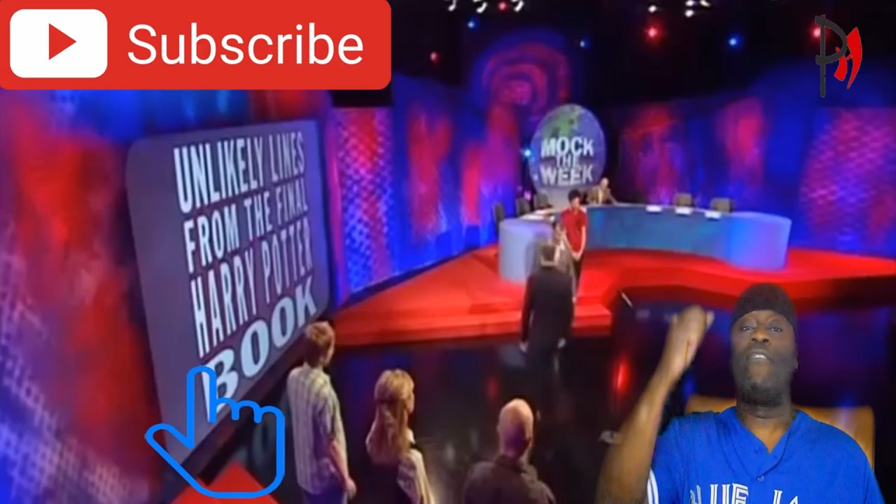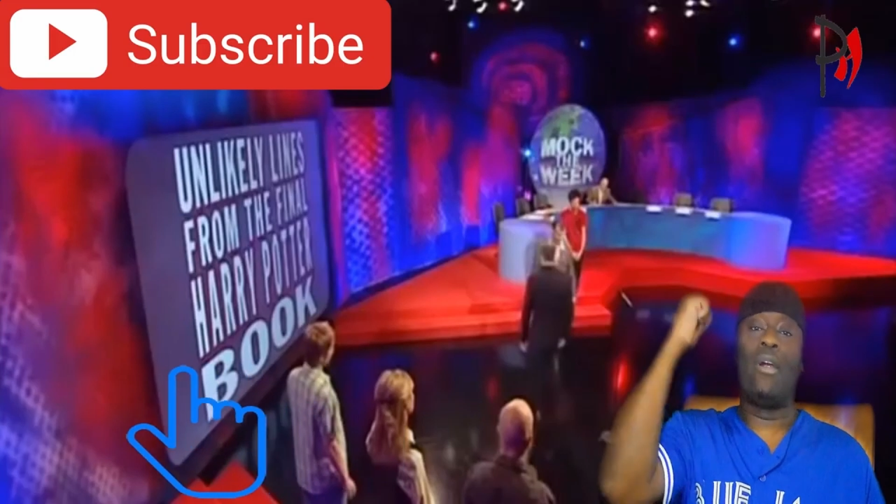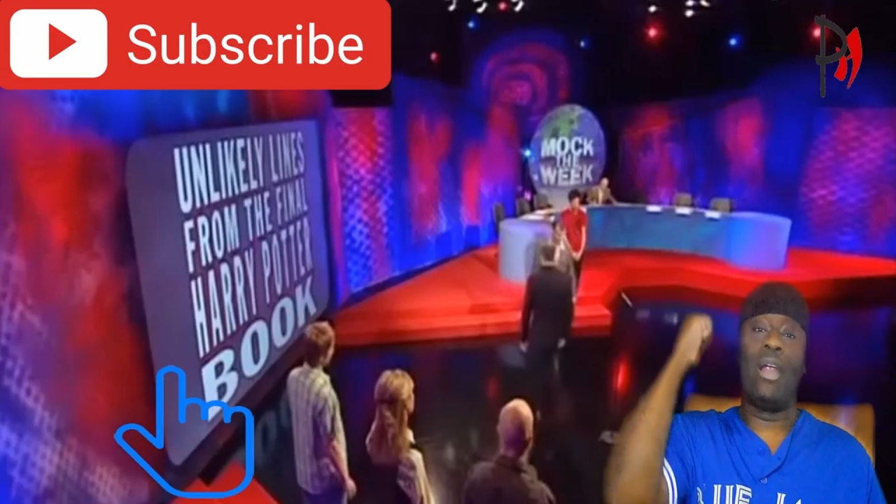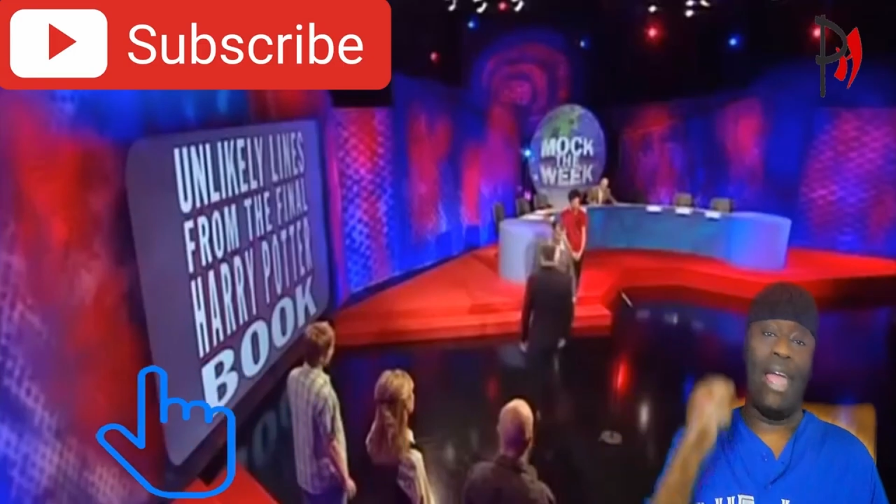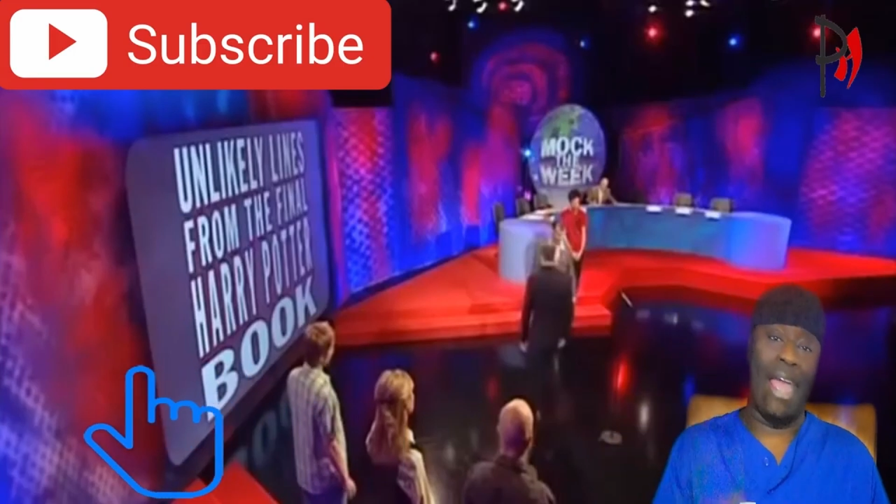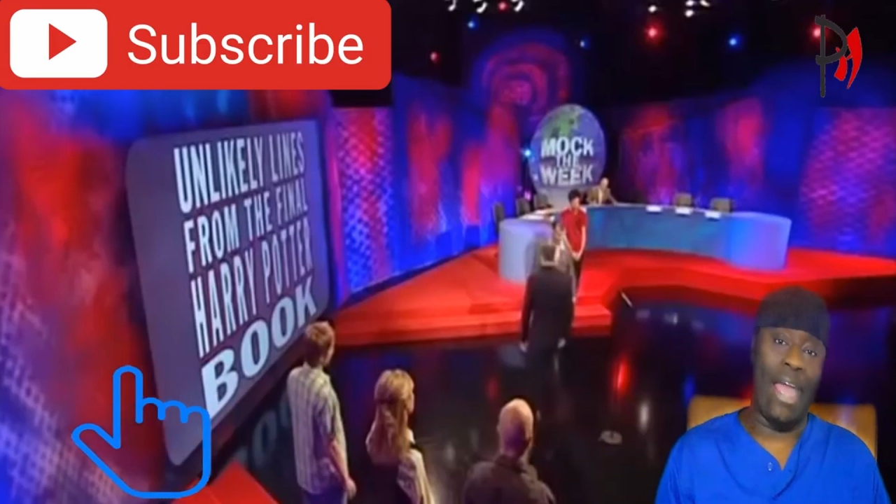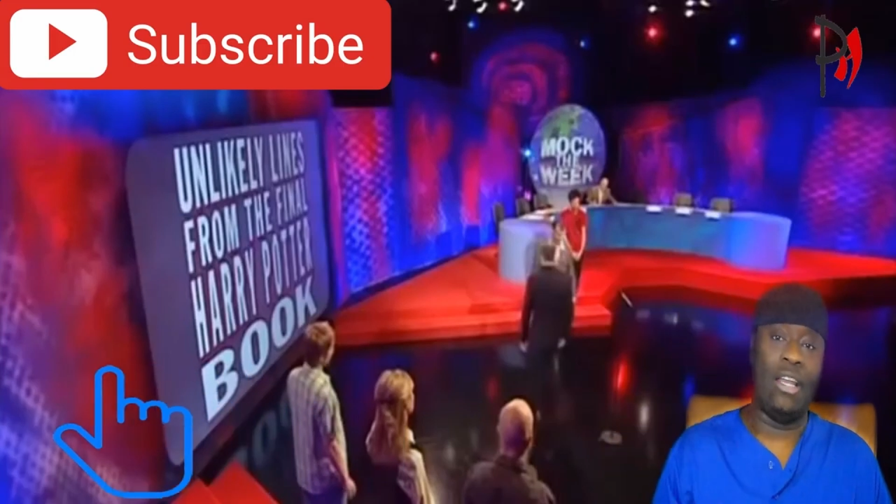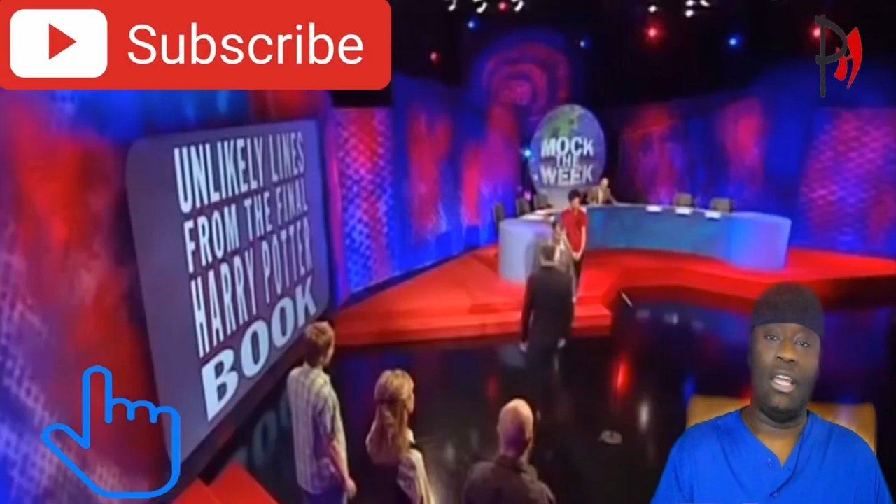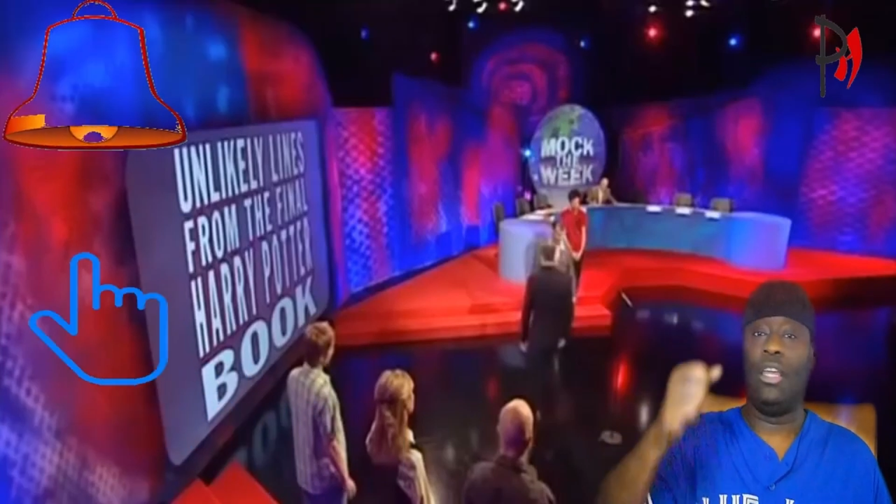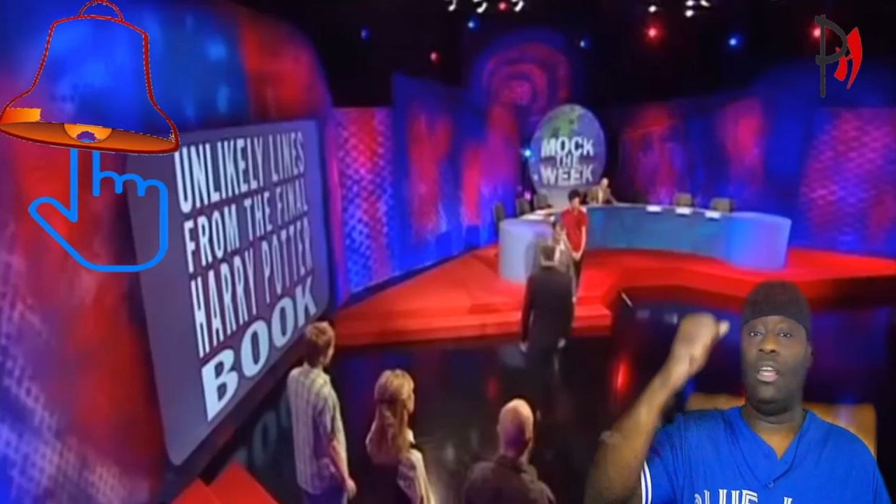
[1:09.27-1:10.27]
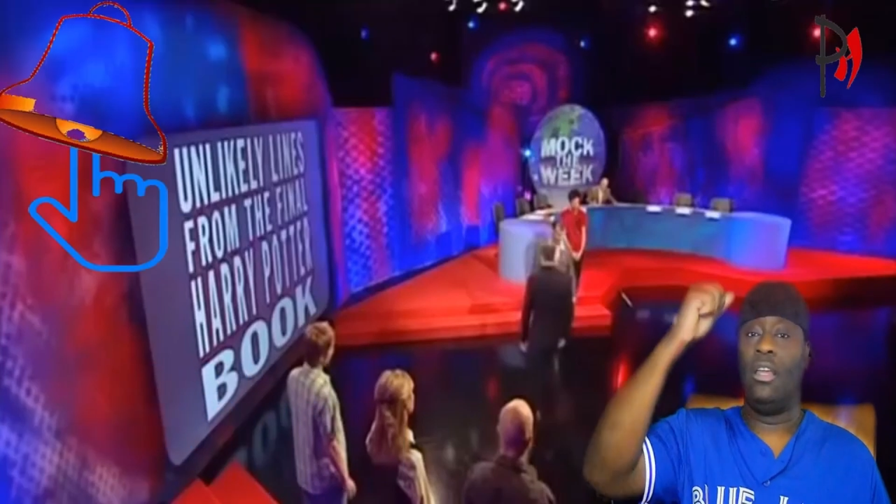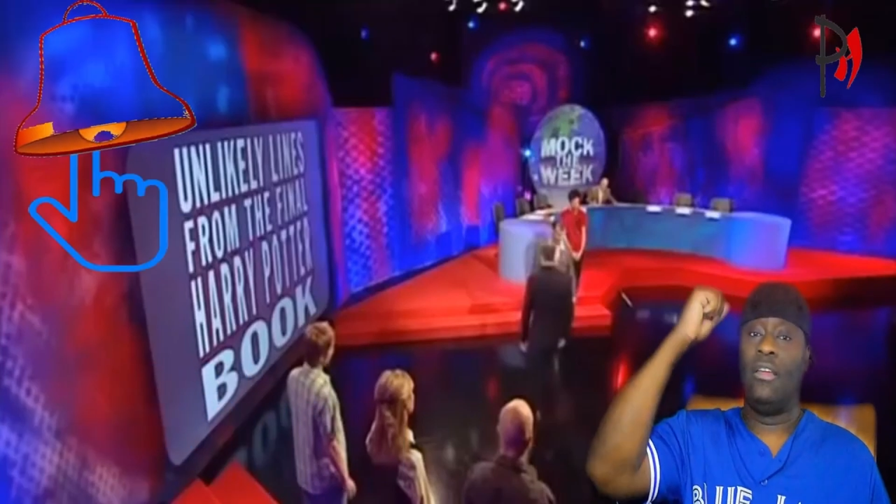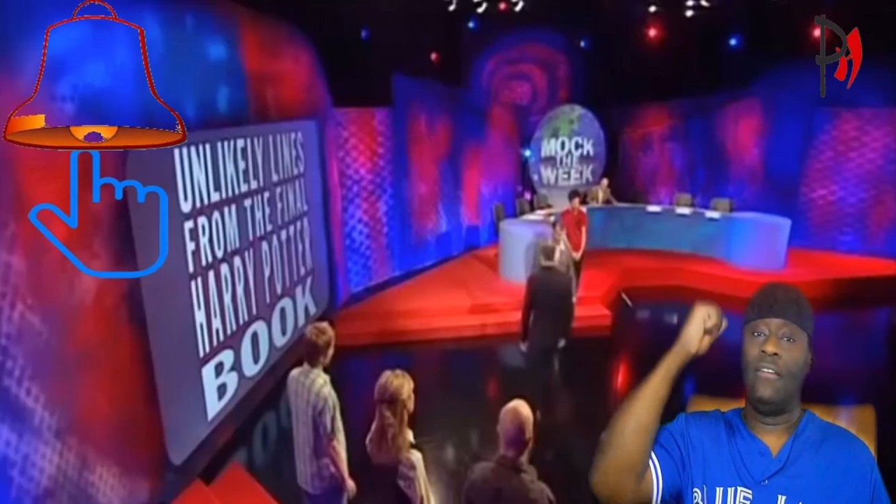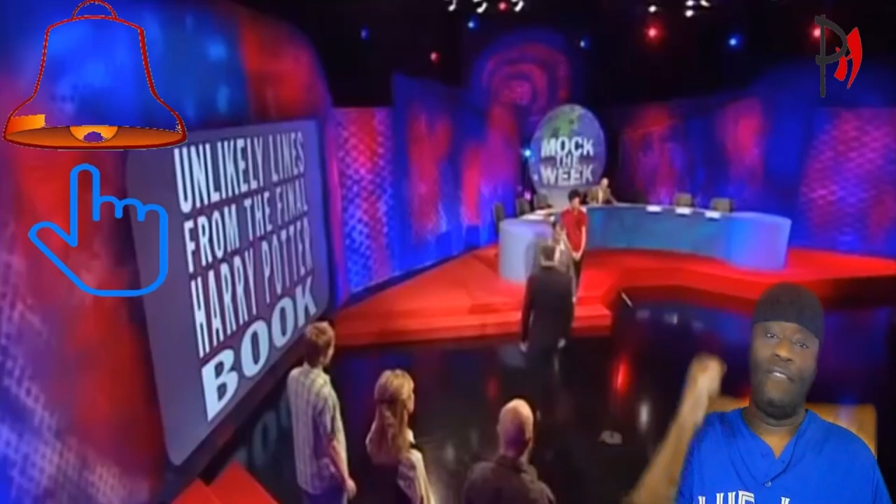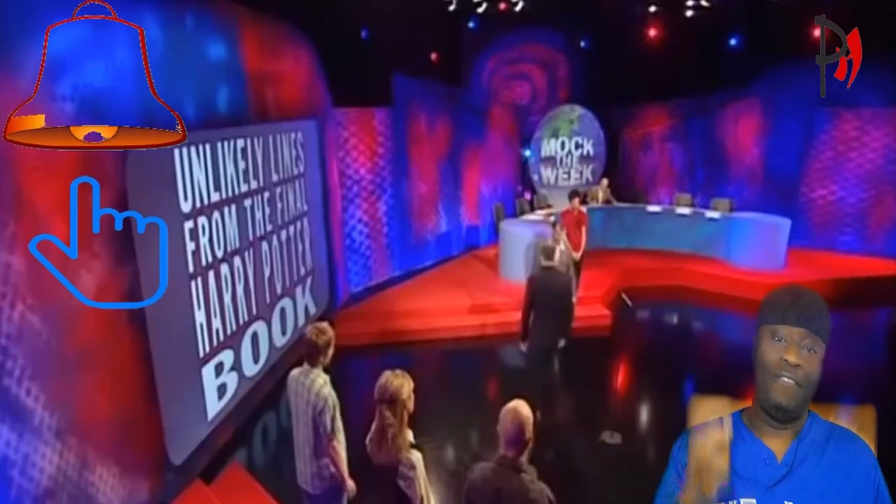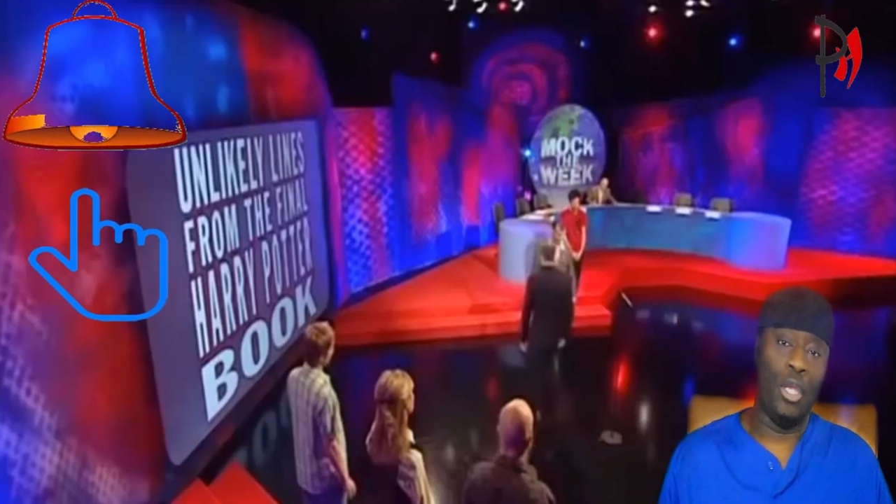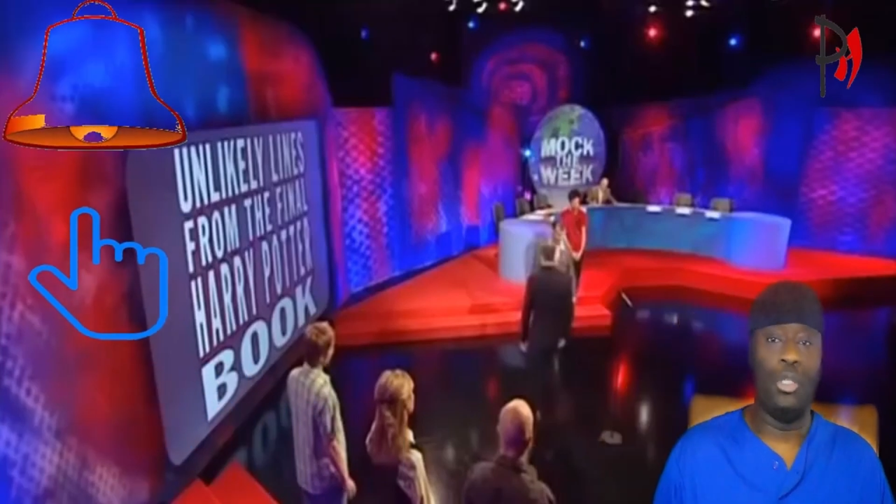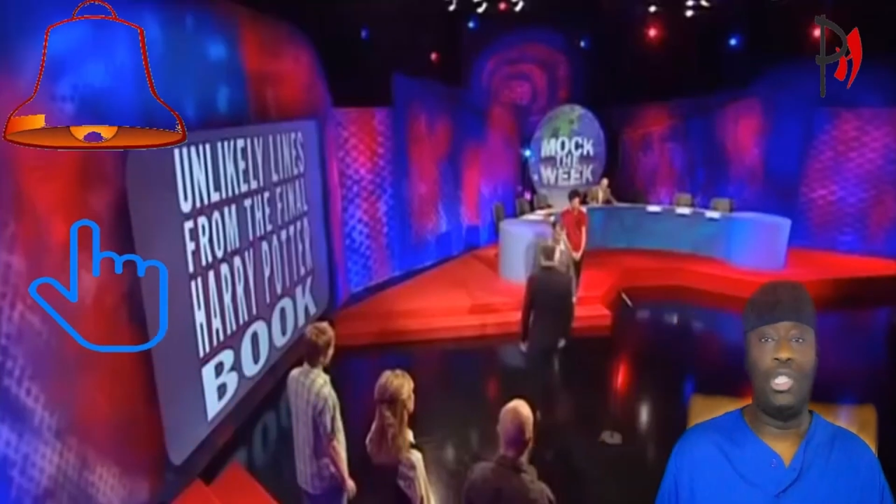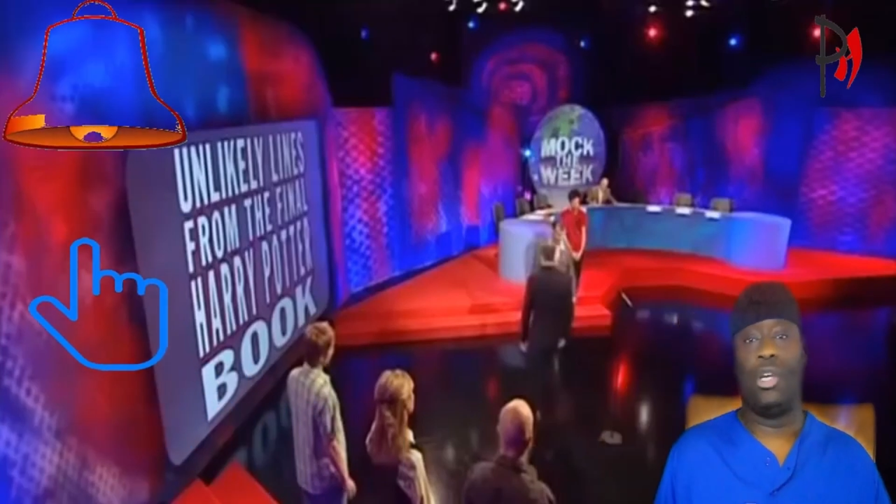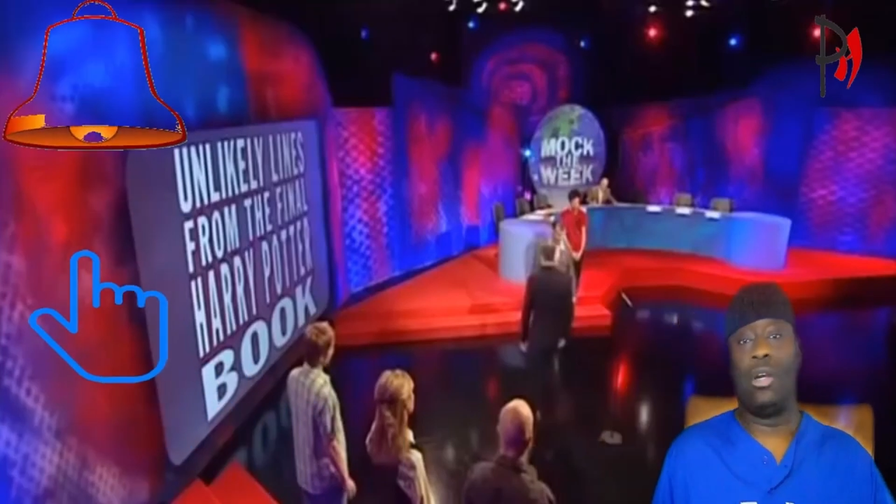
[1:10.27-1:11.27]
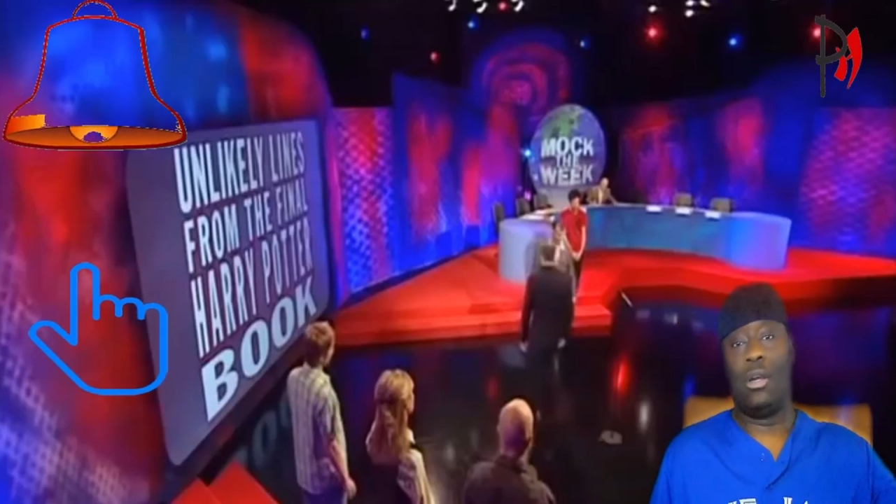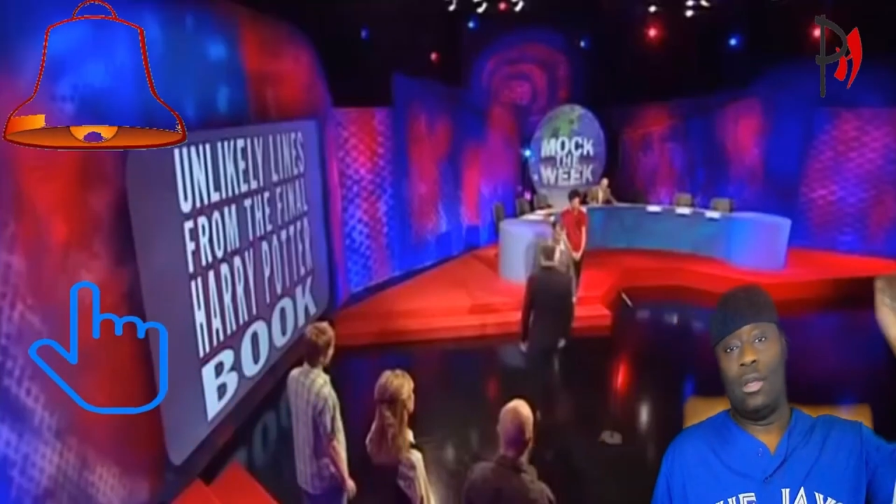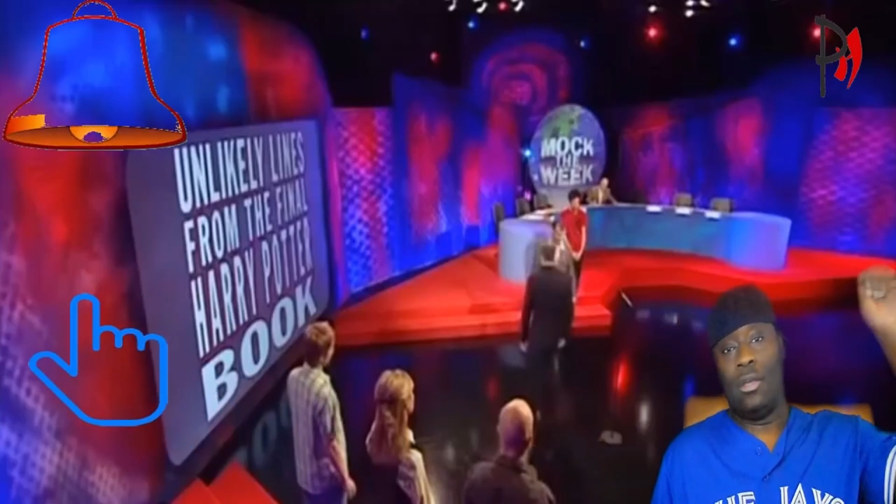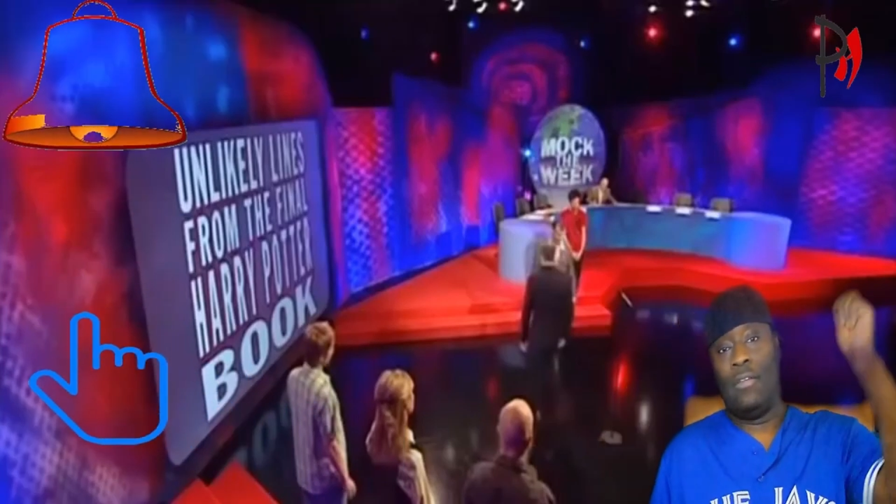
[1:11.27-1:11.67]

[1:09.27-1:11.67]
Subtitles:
for any future